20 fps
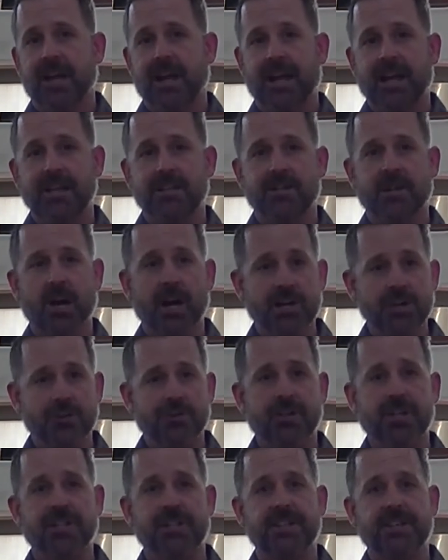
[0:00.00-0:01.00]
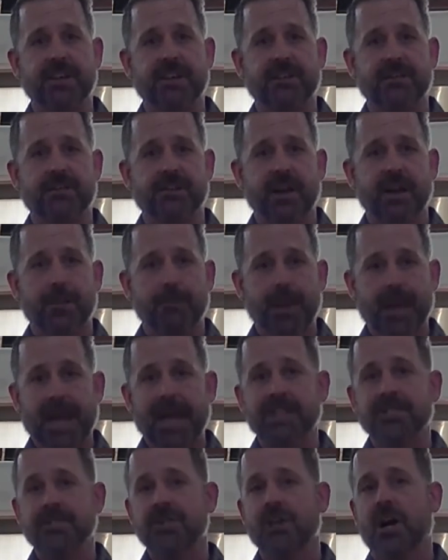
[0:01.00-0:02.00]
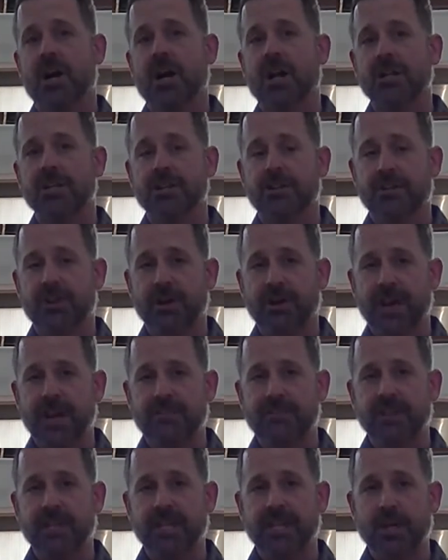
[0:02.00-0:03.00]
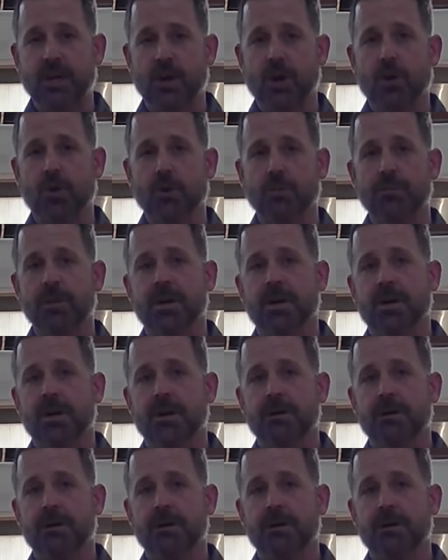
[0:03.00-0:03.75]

as hundreds have passed on to their heavenly home.